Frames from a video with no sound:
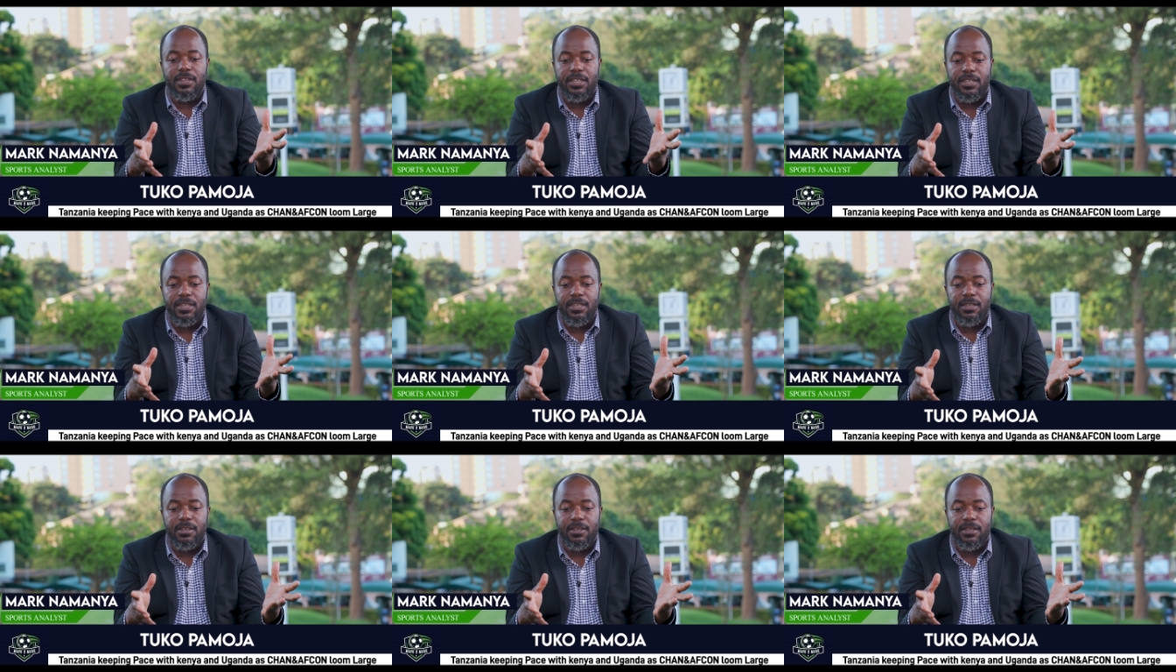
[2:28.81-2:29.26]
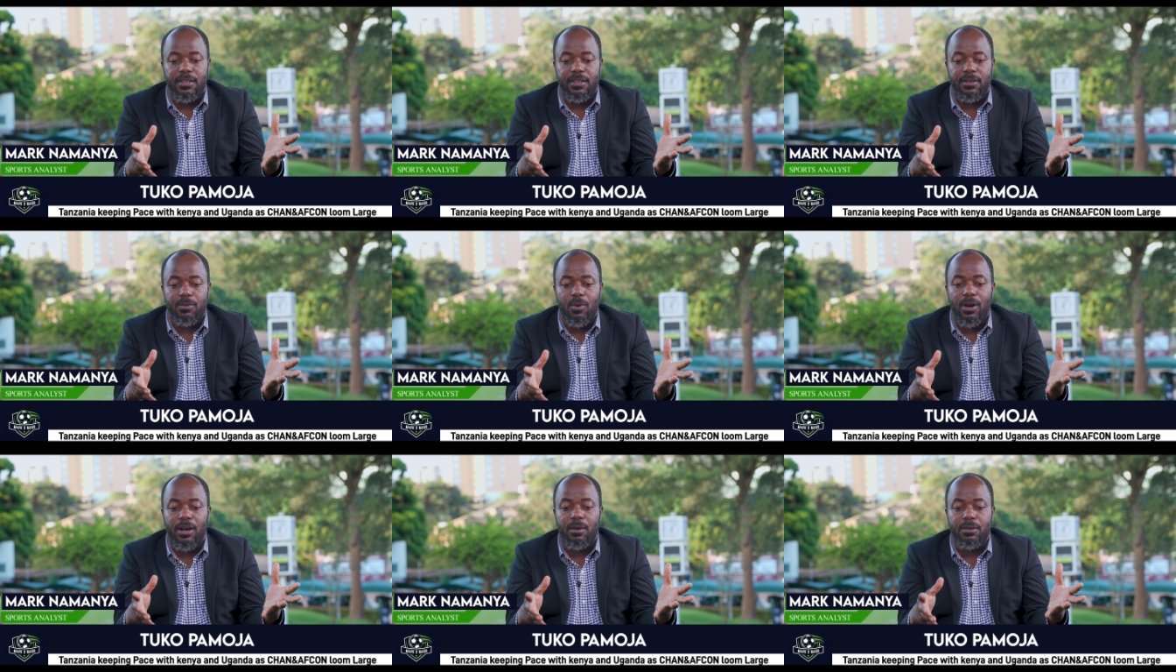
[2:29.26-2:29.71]

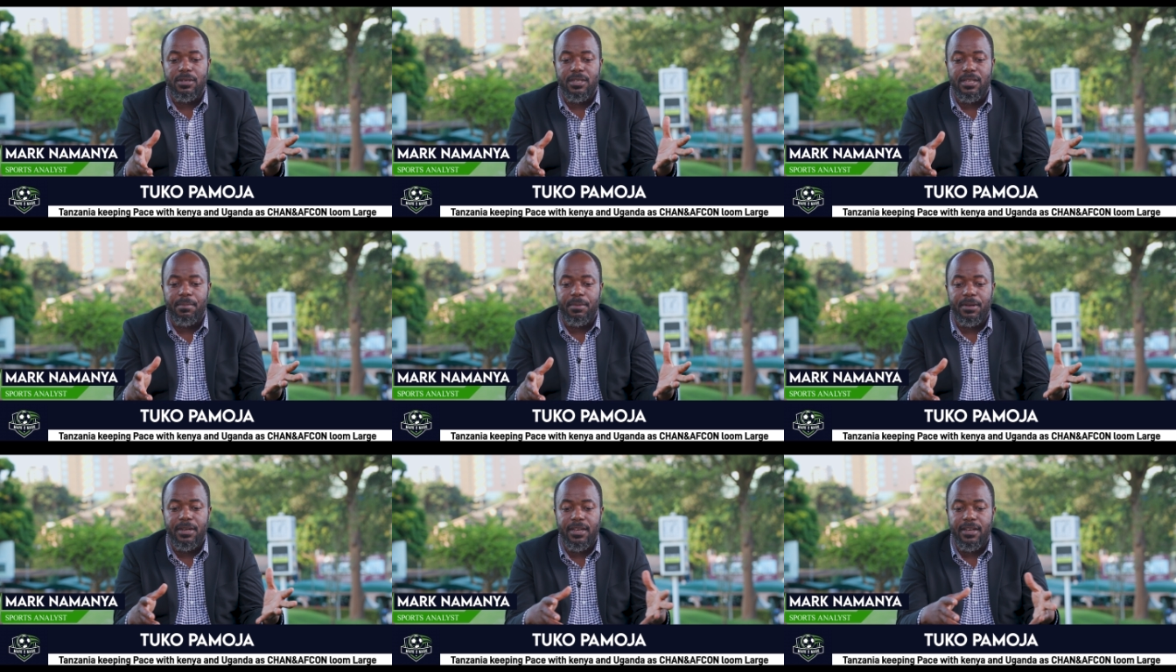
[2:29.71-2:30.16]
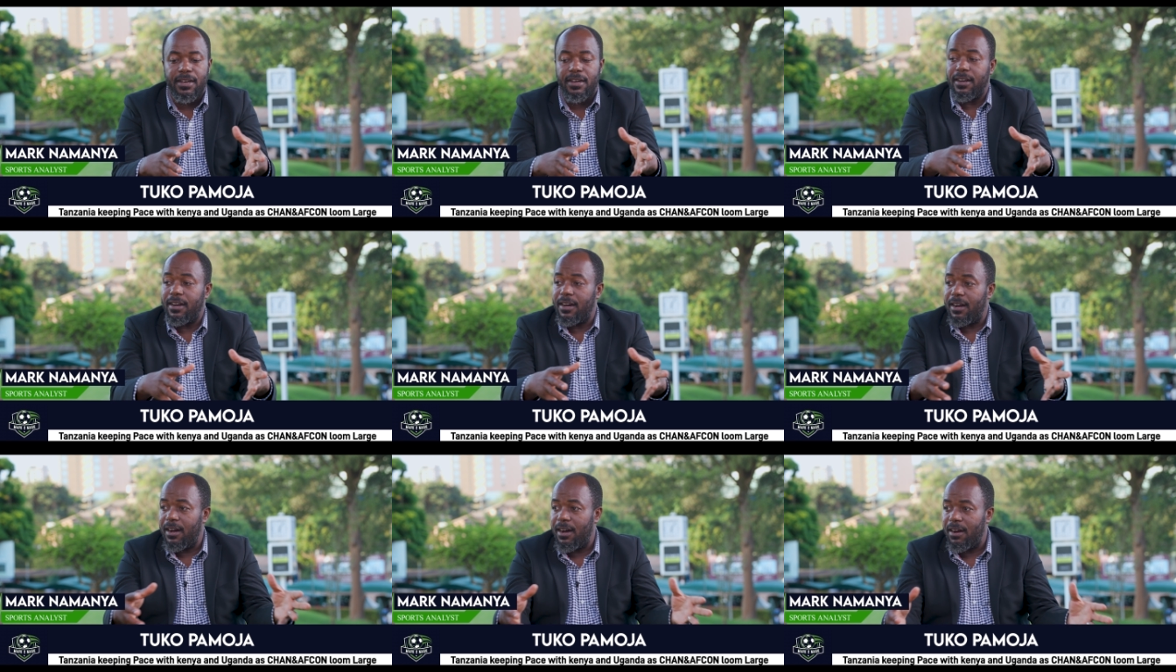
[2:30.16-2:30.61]
the work which is happening
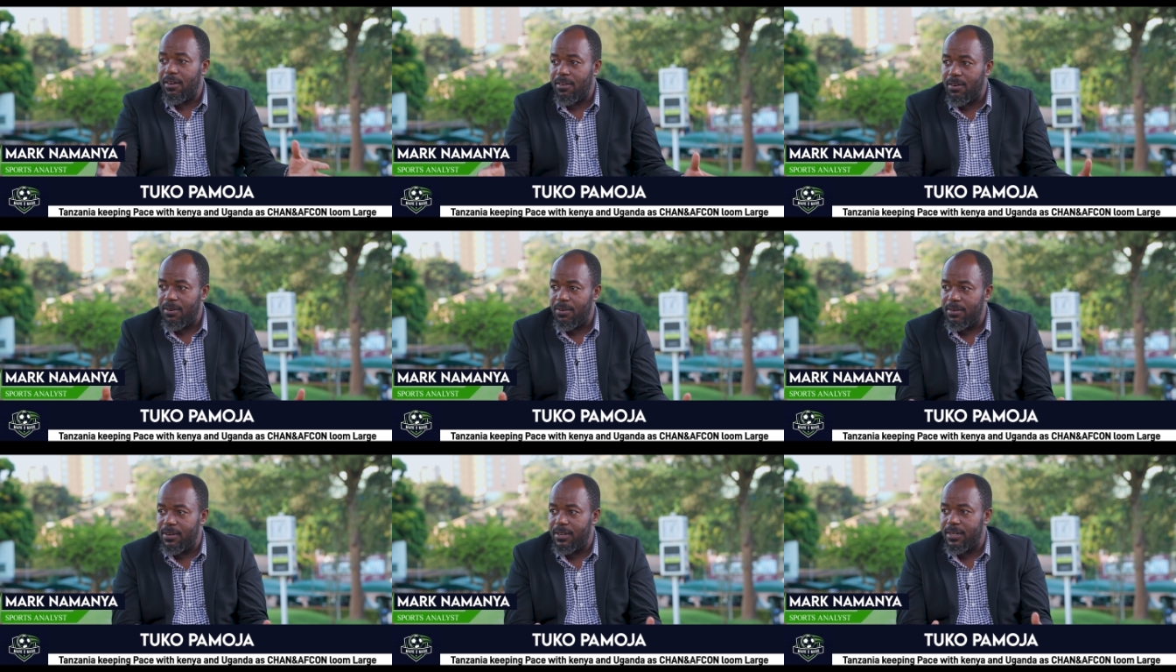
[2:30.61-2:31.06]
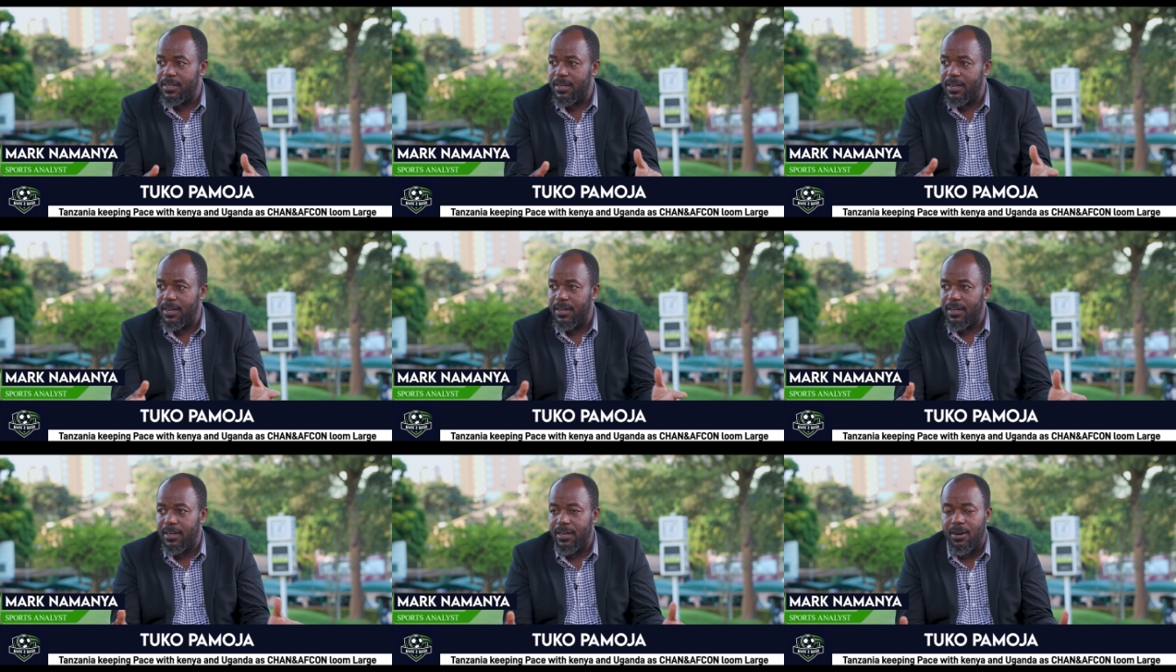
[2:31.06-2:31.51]
around
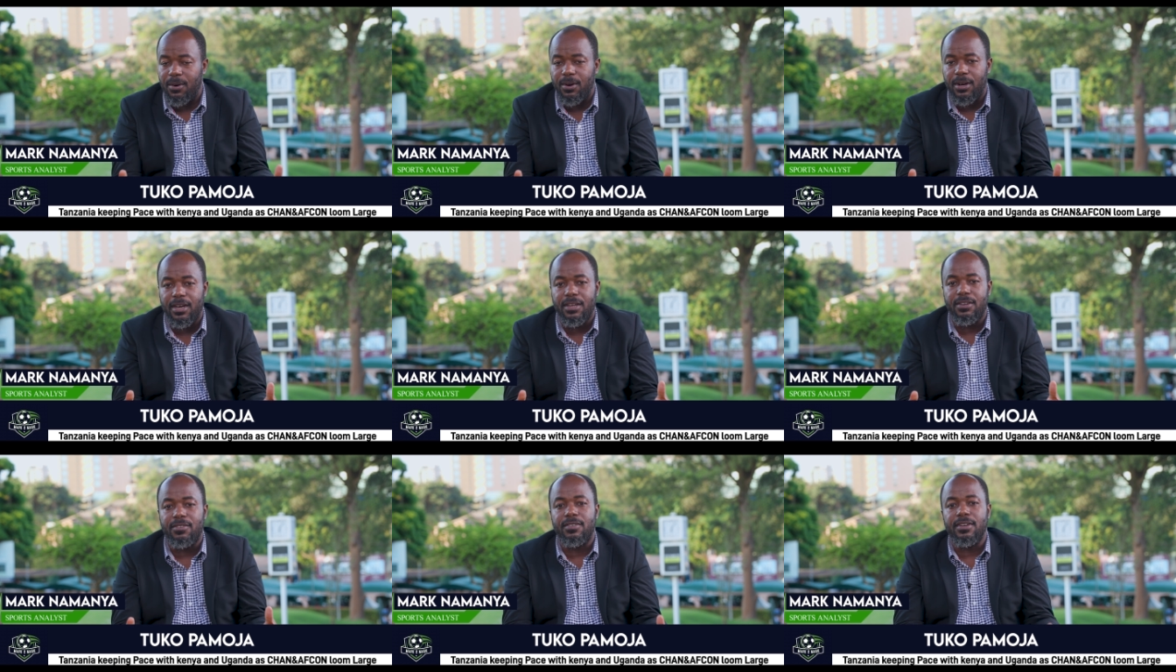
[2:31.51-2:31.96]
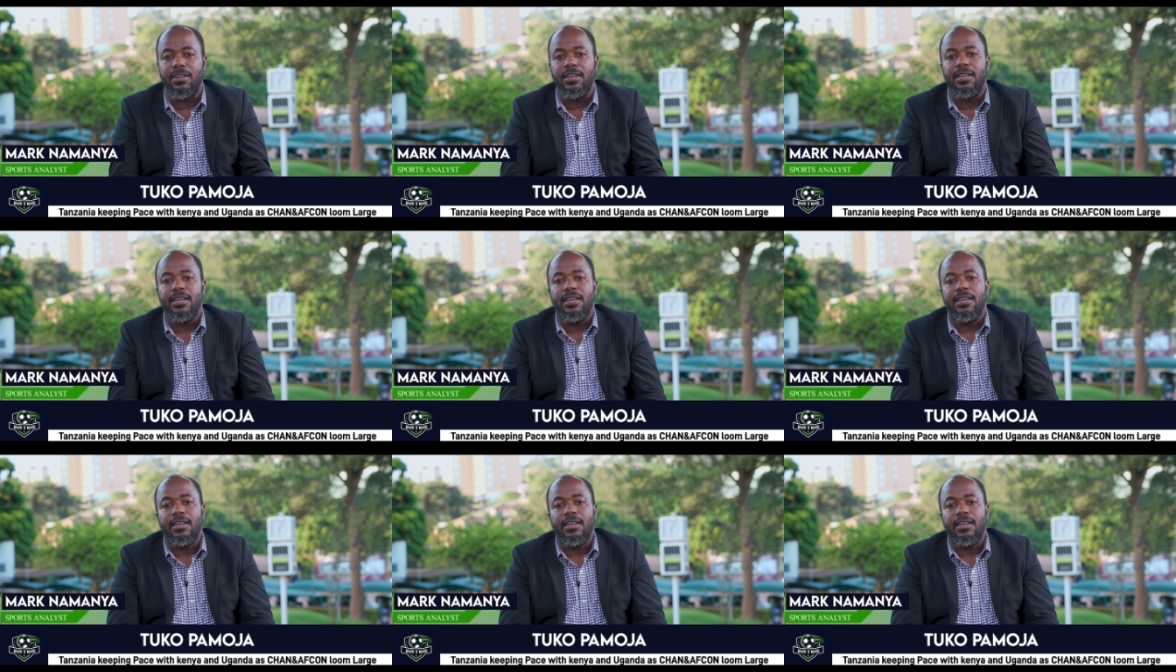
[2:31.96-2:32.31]
our country.